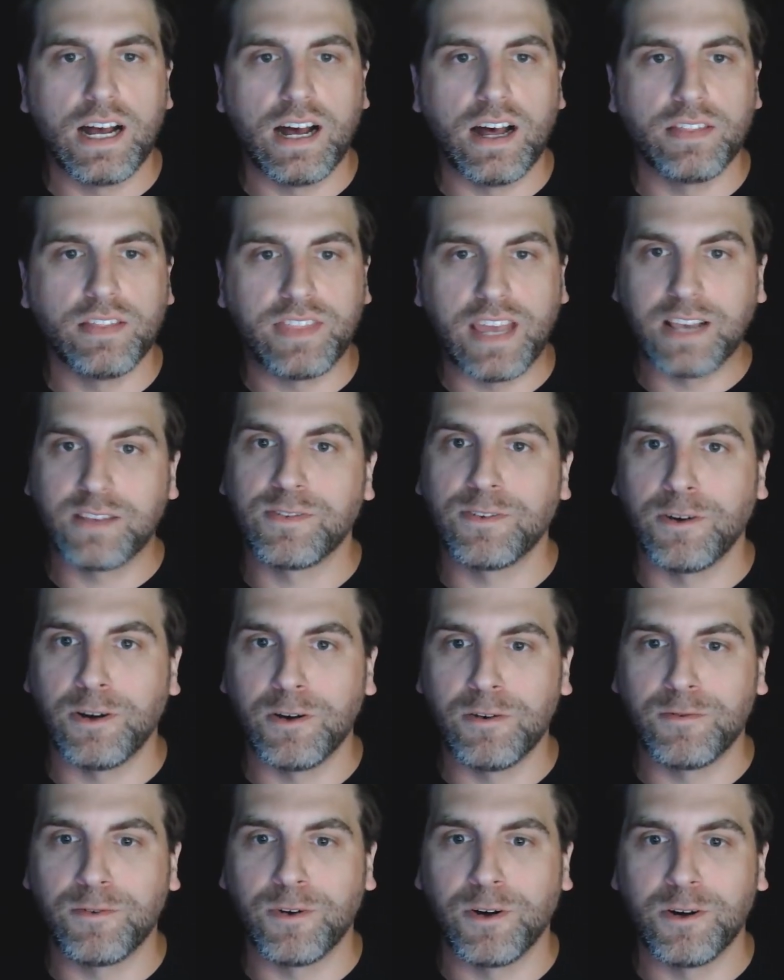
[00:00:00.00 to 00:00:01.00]
thanks
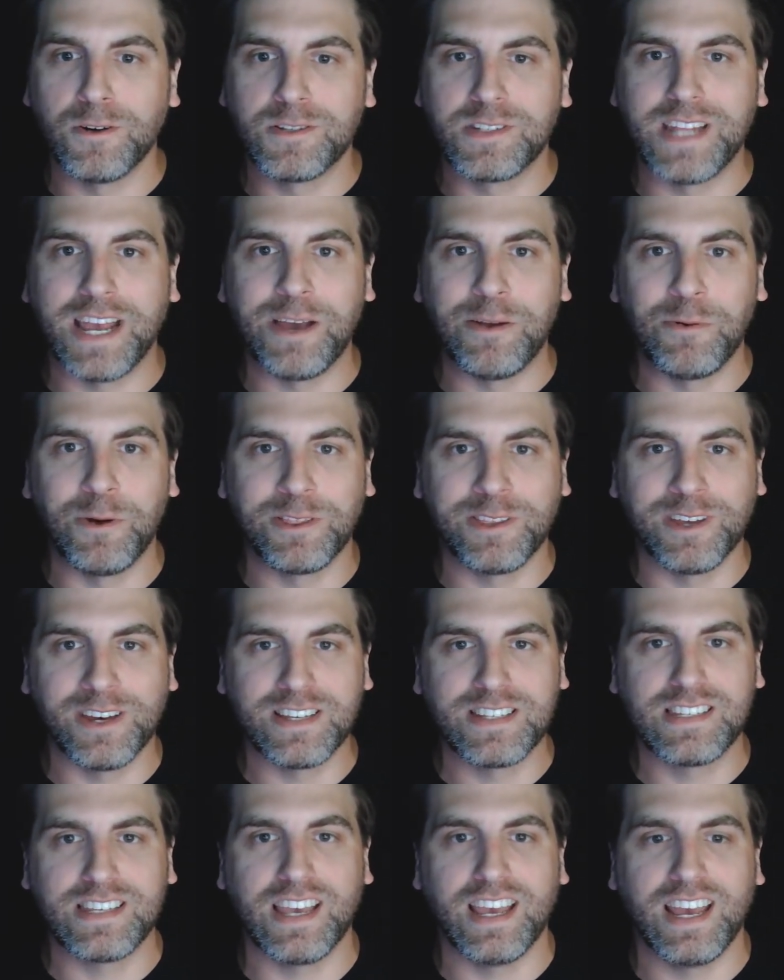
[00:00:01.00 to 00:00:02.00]
for staying with
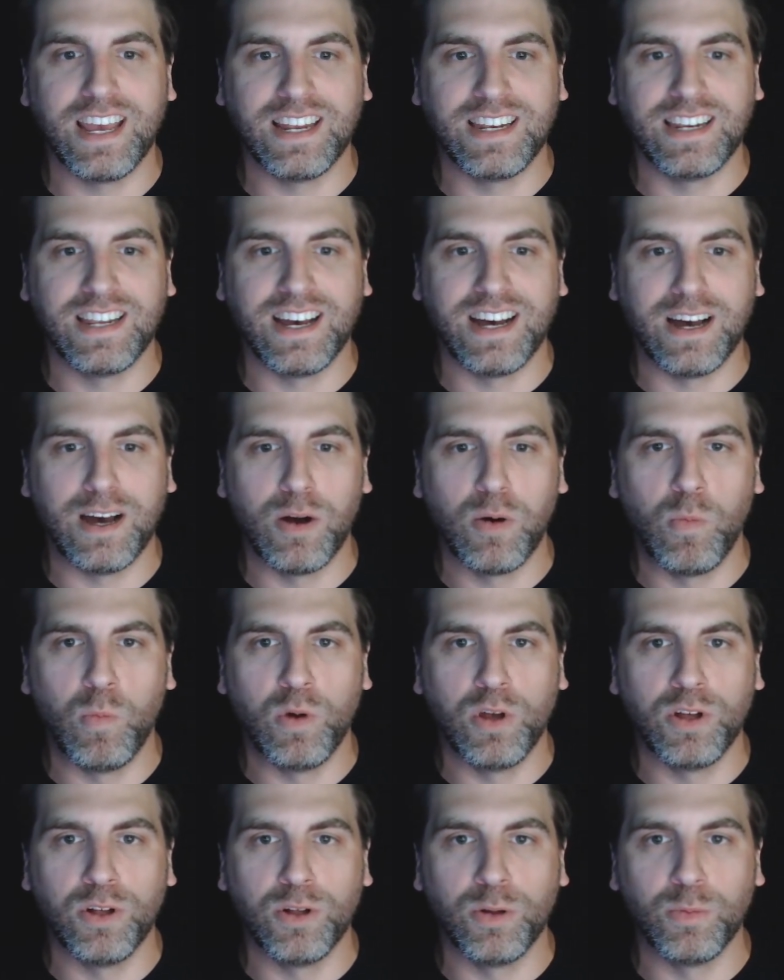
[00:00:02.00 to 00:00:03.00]
us, and
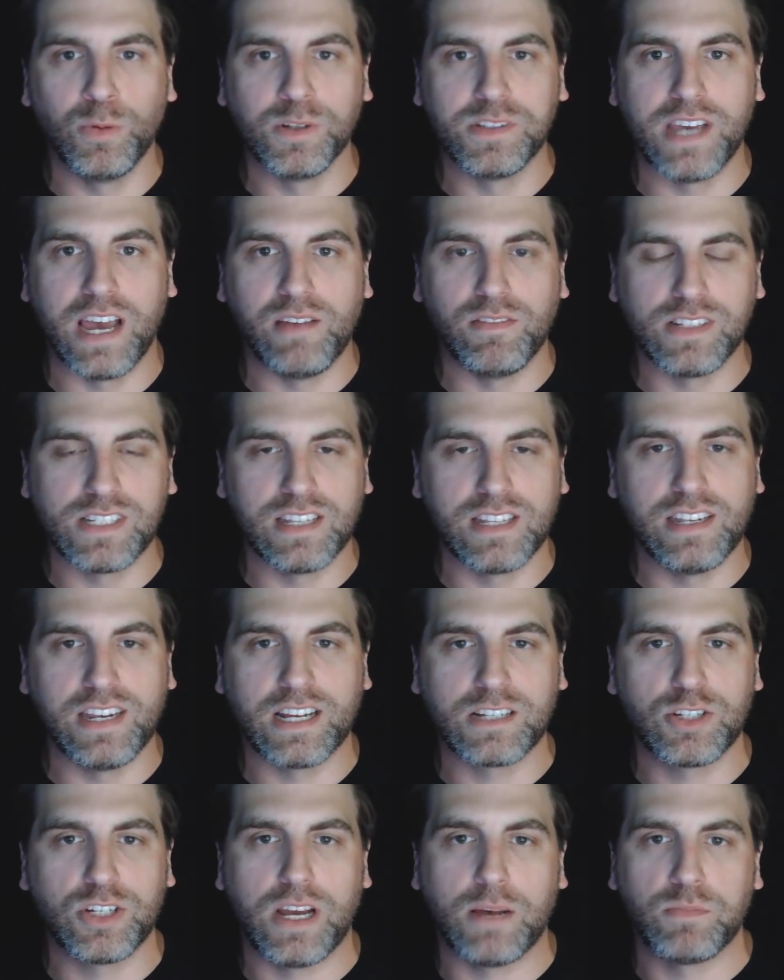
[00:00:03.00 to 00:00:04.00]
we'll dive into the
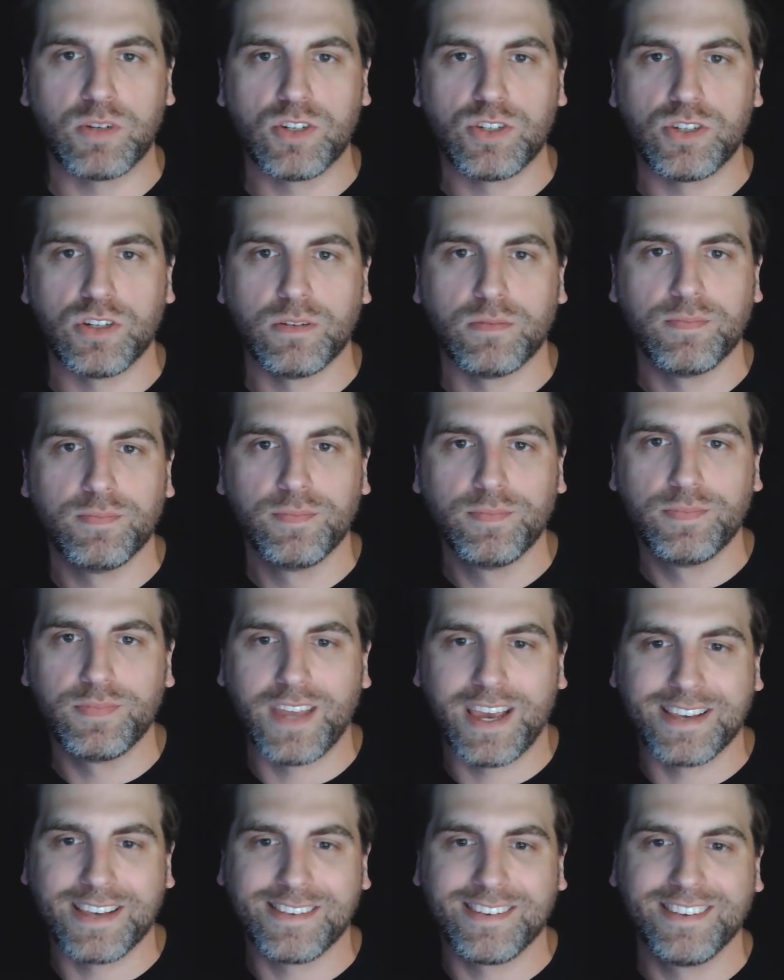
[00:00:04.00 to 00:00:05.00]
next chapter soon.
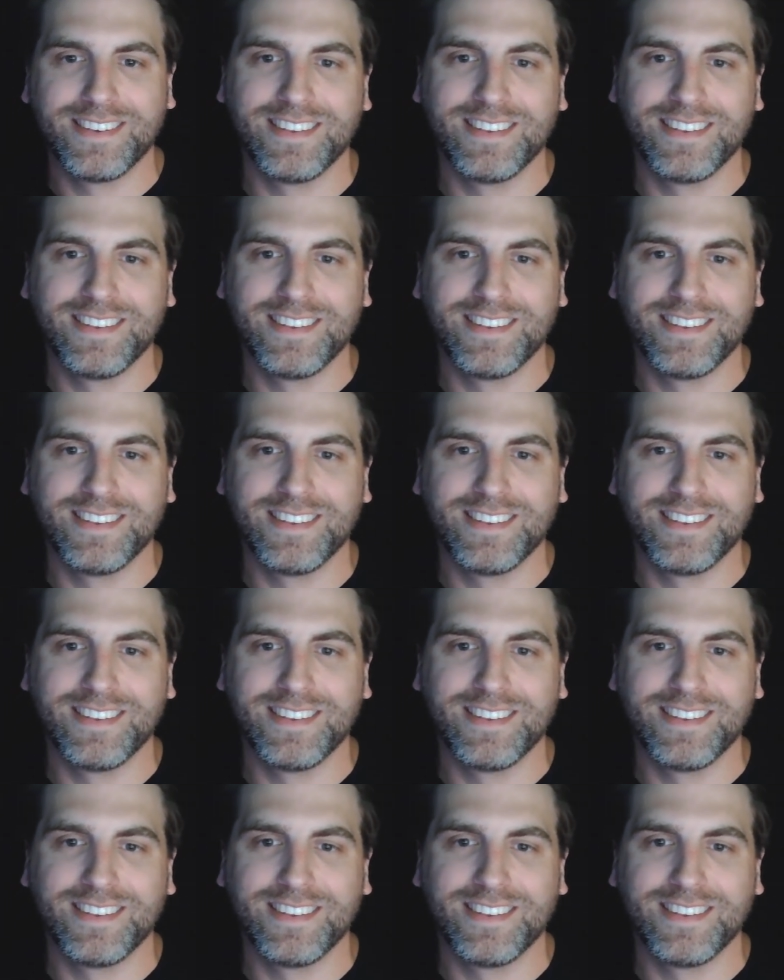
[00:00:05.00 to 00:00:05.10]
Thanks.